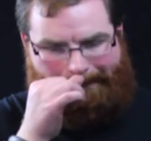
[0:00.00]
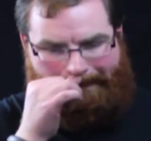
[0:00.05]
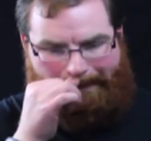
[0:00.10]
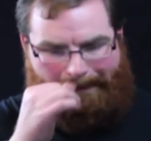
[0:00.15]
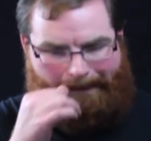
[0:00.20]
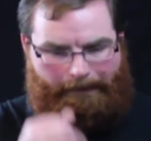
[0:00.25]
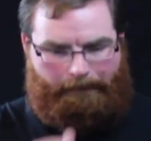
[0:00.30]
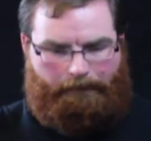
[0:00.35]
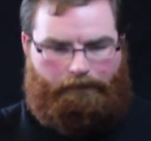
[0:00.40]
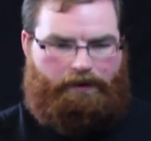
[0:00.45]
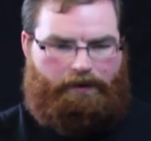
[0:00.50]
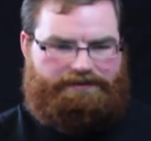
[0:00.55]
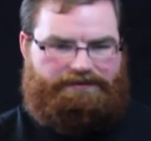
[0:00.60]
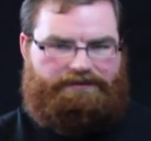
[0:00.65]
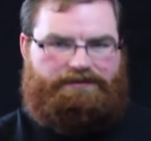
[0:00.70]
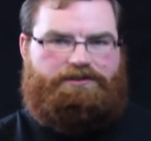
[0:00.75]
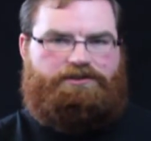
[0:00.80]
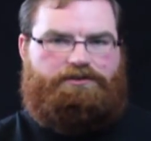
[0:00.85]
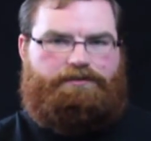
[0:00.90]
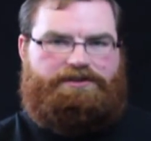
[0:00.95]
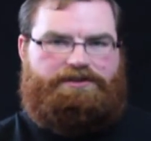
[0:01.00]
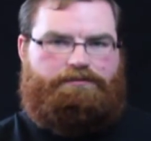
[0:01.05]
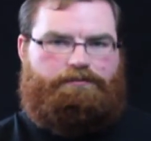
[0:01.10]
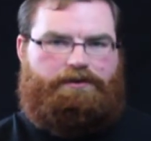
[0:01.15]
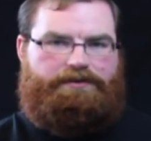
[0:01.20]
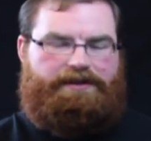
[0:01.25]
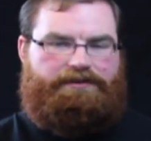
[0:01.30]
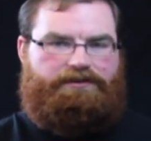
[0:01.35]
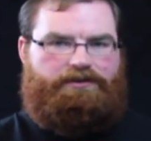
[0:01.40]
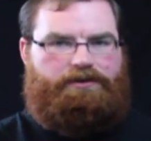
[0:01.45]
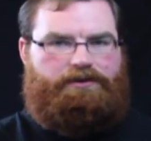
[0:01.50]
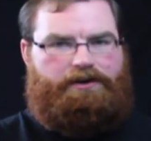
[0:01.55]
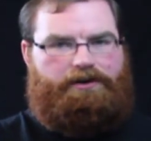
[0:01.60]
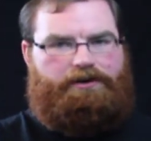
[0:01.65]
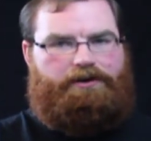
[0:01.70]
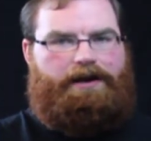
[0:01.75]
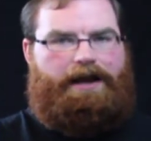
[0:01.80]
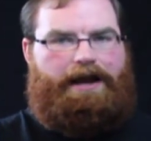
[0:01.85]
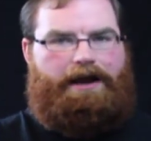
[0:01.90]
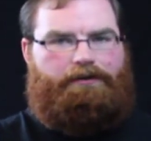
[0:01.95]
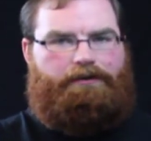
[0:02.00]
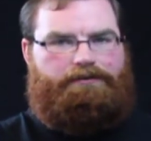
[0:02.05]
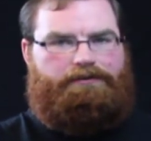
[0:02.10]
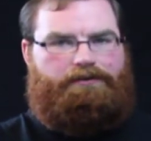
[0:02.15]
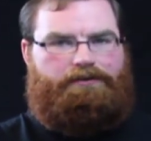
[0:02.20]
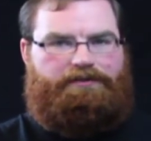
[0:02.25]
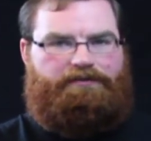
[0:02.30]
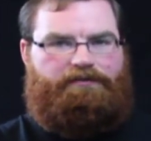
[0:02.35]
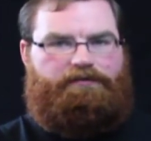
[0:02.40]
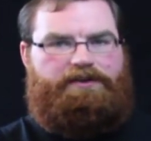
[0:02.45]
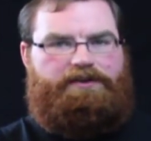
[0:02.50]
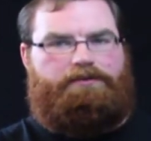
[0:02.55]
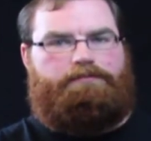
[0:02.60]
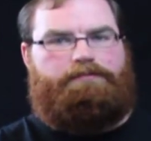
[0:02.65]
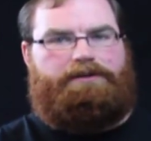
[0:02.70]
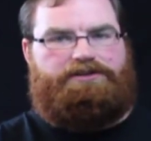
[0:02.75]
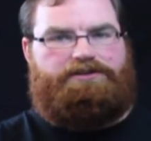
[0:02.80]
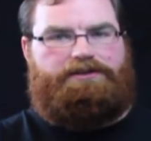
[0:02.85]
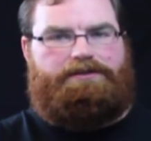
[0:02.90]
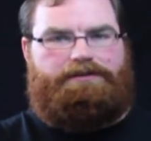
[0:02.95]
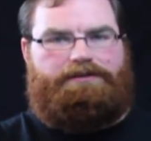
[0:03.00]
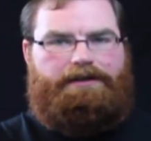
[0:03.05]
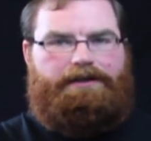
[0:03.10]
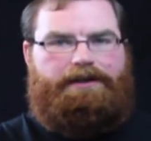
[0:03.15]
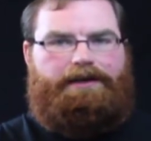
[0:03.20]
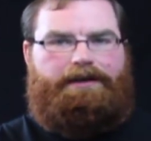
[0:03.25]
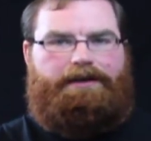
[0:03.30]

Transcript: there was a situation where they took her out on a field mission,